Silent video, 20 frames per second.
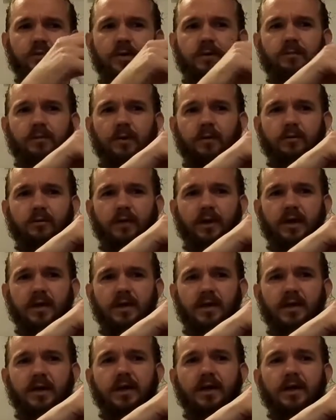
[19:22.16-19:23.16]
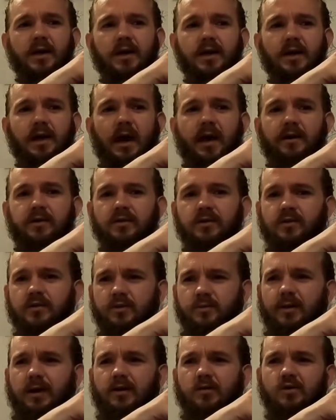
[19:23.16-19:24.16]
sweet brown bready character
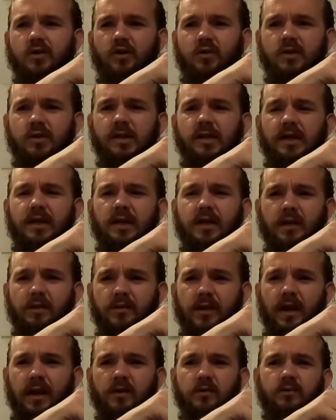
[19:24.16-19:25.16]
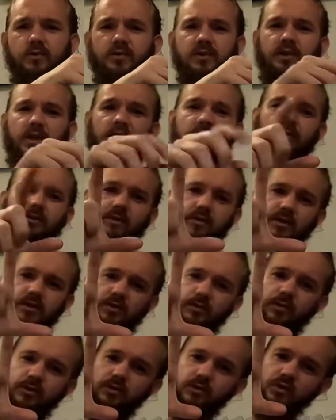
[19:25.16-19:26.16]
as well. So I really like how that goes together in
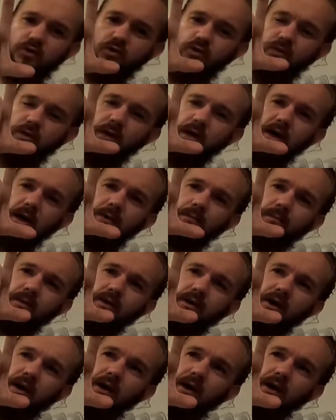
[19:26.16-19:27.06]
this one too. But